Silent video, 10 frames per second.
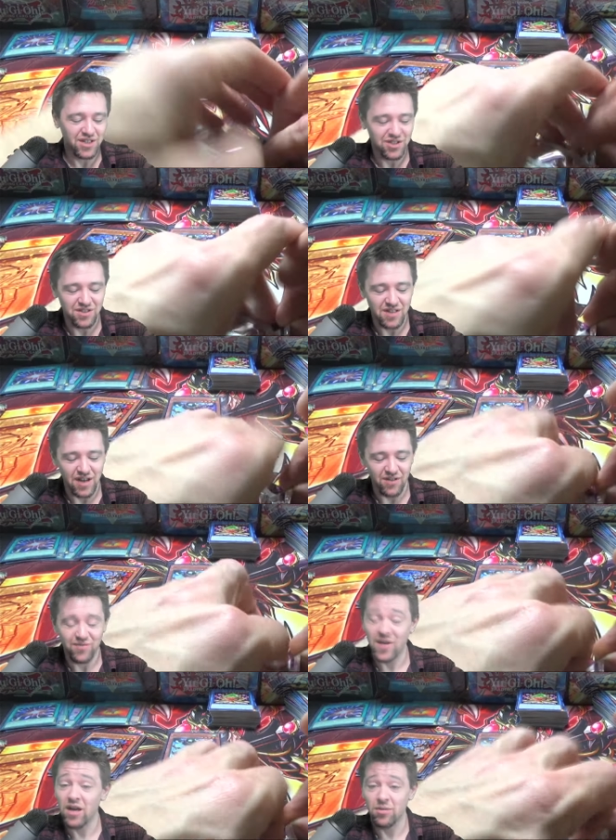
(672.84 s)
she's not as
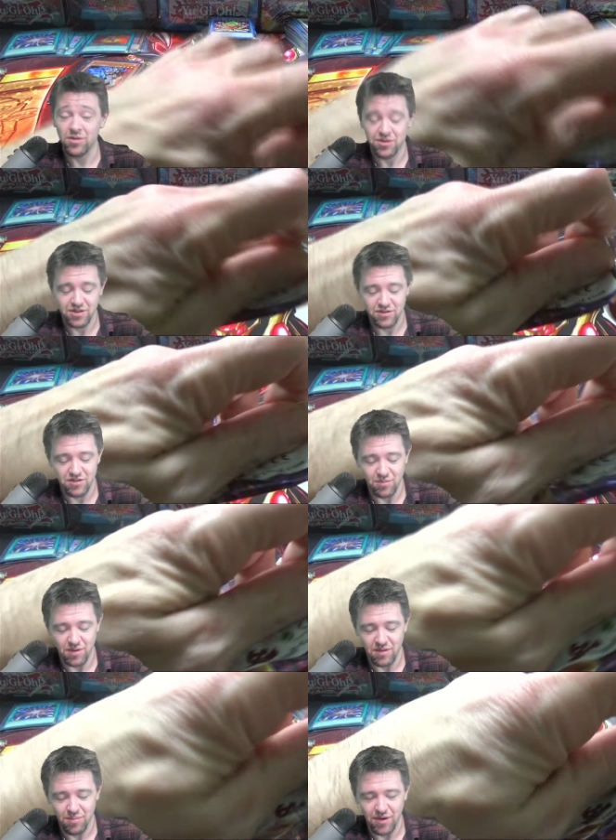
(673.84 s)
valuable as she used to
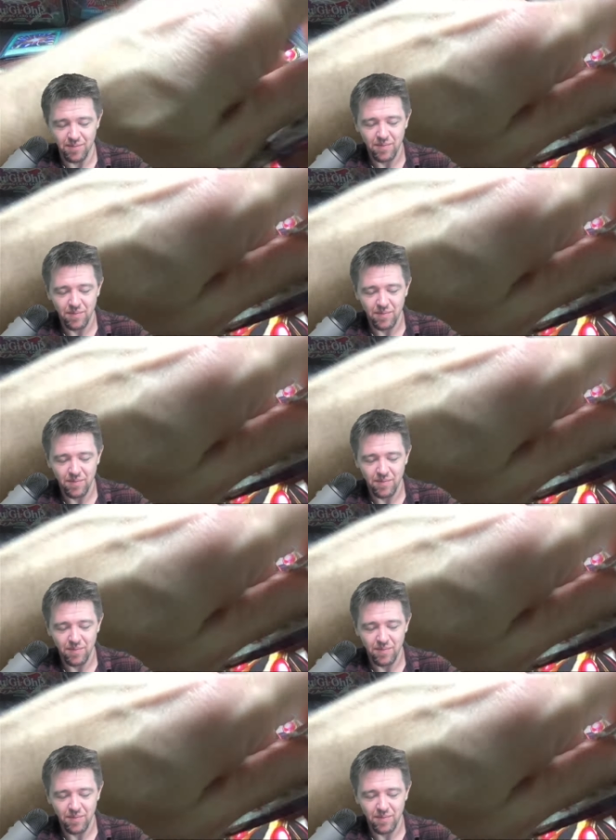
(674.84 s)
be, but